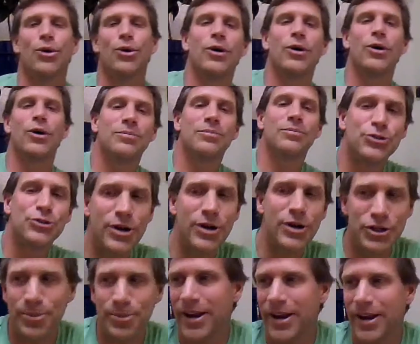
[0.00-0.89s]
Well,
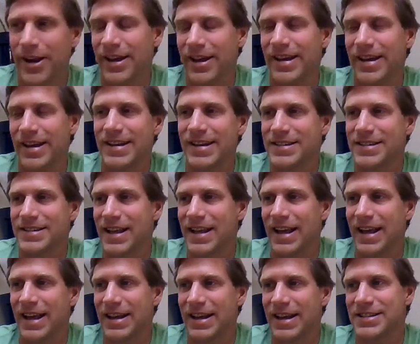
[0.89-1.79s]
transhumania is
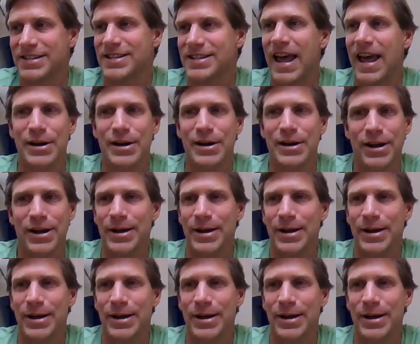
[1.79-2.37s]
is that